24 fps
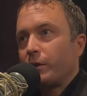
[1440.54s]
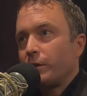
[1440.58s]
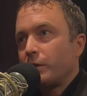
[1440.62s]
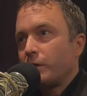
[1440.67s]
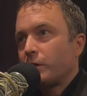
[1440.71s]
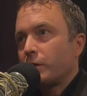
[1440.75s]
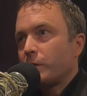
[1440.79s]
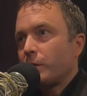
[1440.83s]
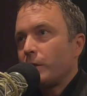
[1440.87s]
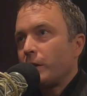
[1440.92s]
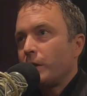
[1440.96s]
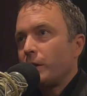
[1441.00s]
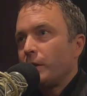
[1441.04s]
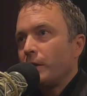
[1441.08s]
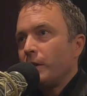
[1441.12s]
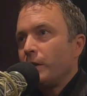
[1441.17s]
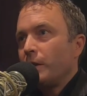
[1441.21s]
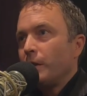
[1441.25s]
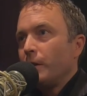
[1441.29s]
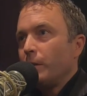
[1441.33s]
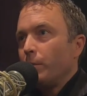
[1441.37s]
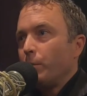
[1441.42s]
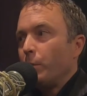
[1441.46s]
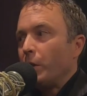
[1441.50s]
industry,
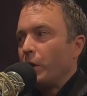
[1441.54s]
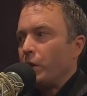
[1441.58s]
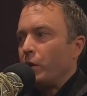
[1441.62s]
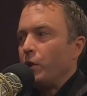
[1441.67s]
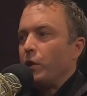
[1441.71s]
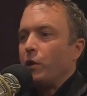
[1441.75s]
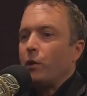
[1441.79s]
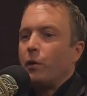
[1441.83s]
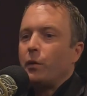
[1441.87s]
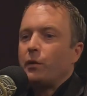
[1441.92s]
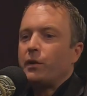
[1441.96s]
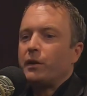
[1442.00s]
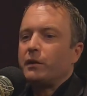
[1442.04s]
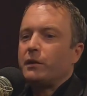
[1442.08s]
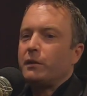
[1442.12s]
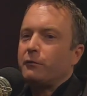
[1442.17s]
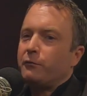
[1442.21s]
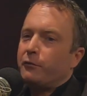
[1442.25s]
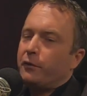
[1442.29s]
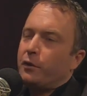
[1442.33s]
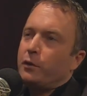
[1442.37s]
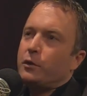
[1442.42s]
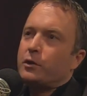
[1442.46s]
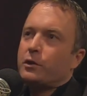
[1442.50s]
but know that
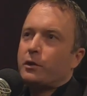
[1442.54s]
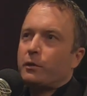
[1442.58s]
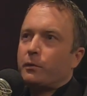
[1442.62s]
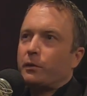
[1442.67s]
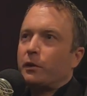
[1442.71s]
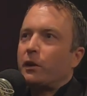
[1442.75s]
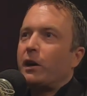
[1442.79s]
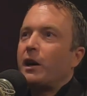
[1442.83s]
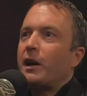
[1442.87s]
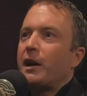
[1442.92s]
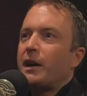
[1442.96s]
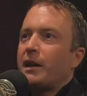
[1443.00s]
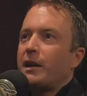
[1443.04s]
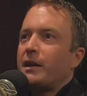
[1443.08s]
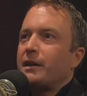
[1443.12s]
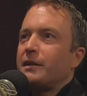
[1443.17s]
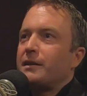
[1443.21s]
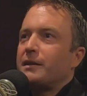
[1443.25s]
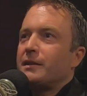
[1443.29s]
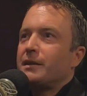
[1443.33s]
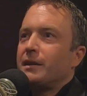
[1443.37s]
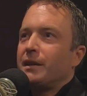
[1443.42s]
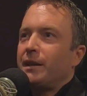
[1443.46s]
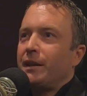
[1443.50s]
the future
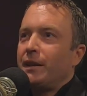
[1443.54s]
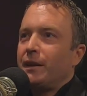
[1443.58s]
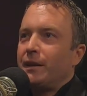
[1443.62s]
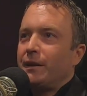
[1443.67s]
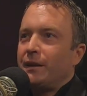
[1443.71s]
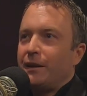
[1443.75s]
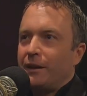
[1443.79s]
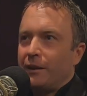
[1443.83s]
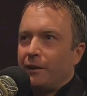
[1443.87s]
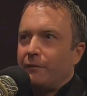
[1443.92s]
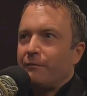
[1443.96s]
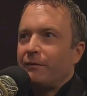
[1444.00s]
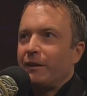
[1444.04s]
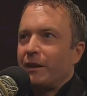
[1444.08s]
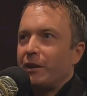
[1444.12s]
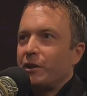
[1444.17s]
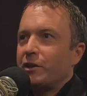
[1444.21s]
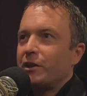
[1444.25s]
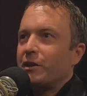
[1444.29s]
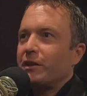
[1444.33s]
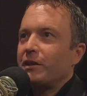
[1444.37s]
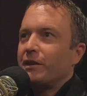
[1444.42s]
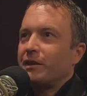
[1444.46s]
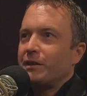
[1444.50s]
lies in
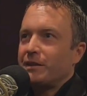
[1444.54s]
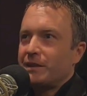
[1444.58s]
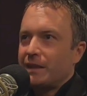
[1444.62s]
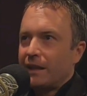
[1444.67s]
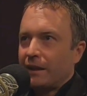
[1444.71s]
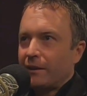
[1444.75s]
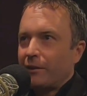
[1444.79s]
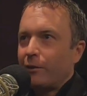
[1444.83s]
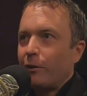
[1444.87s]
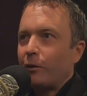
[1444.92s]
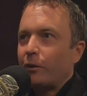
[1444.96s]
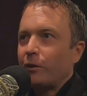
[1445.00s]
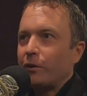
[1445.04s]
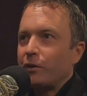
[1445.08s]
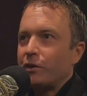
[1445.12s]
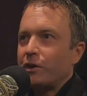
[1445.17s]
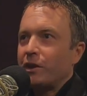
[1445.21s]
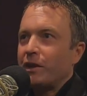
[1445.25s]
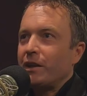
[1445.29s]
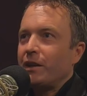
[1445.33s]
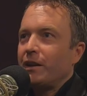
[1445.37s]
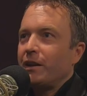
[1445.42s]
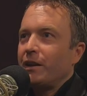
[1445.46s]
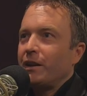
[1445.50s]
innovation and
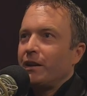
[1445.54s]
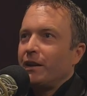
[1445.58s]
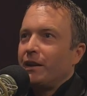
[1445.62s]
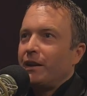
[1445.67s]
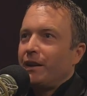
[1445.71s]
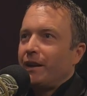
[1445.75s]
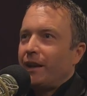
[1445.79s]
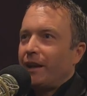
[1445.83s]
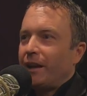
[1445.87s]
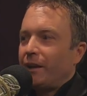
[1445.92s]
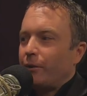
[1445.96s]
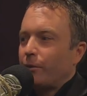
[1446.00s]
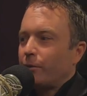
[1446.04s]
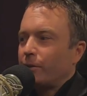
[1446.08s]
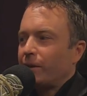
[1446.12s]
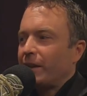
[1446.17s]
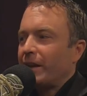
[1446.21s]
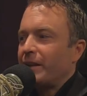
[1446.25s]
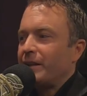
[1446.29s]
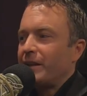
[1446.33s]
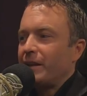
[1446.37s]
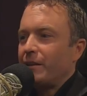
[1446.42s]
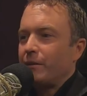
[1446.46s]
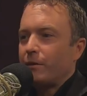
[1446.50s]
technology, and are
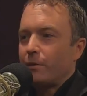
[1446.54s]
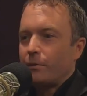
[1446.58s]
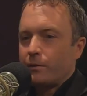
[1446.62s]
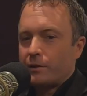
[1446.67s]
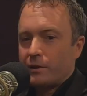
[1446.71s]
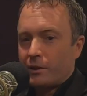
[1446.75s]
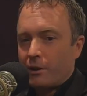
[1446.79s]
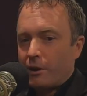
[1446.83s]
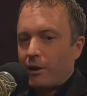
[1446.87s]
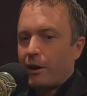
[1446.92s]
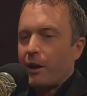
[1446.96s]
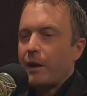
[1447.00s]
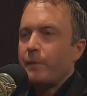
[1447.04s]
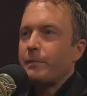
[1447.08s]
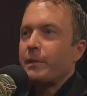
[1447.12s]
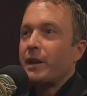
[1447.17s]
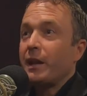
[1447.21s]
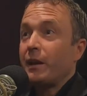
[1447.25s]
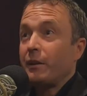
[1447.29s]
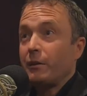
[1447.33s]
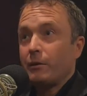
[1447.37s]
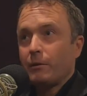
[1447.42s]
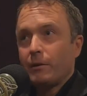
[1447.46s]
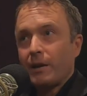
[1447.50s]
lending their time
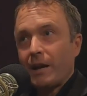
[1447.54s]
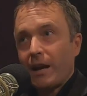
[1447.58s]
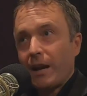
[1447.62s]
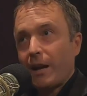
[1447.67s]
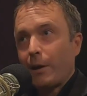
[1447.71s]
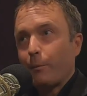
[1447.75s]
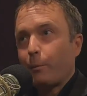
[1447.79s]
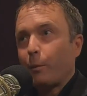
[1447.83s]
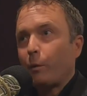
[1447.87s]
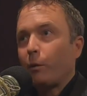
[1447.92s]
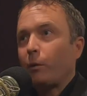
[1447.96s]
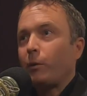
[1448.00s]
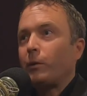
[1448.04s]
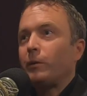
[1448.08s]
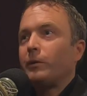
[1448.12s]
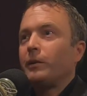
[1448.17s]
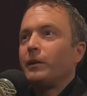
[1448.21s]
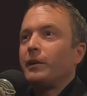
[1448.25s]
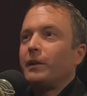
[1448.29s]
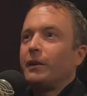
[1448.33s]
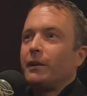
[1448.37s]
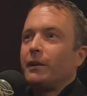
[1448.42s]
and their capital